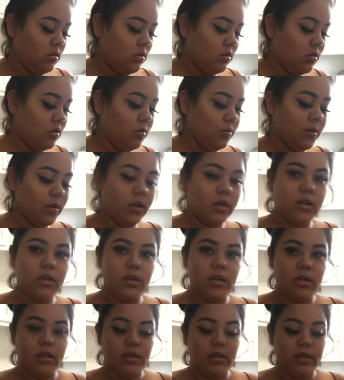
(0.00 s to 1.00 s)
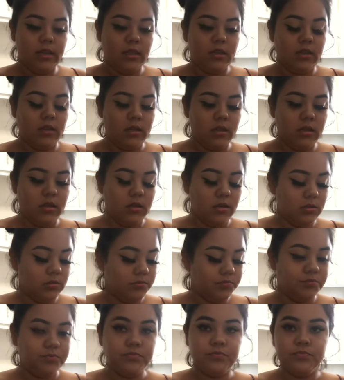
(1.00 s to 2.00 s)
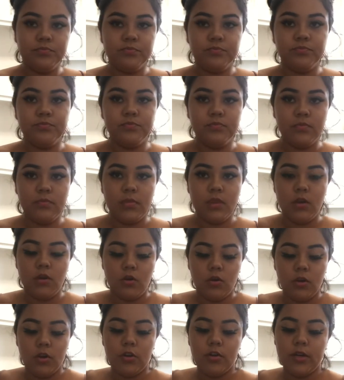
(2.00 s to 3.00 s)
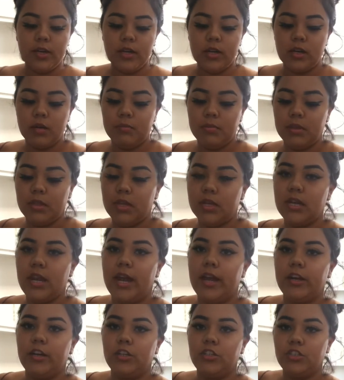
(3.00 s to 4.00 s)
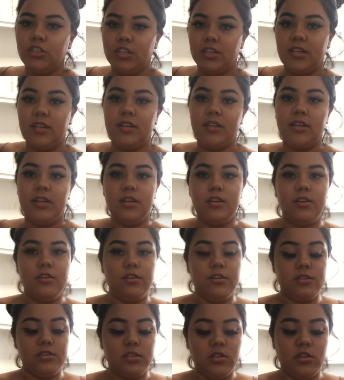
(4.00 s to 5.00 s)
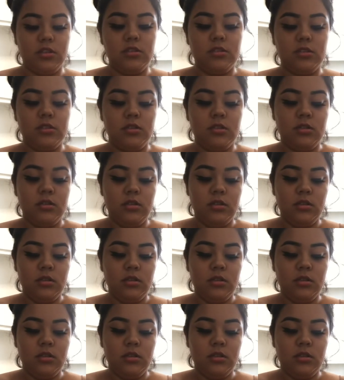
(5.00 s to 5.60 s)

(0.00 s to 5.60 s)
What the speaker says: So we're gonna let the oil heat up and then add our chicken and our sauce.